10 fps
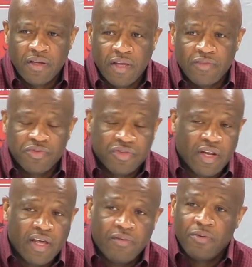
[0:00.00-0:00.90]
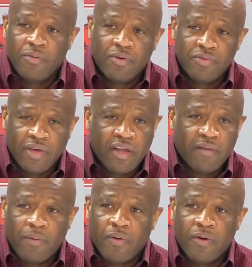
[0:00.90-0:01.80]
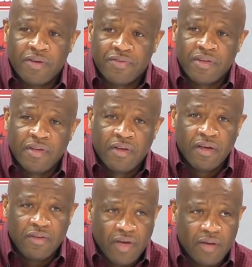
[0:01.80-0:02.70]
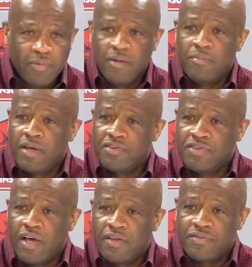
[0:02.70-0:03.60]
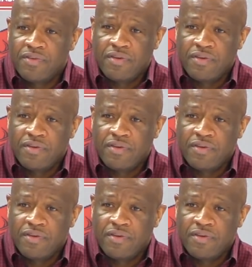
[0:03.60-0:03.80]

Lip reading: And that's what you got to have on the road. You got to have poise, and you got to be able to make shots.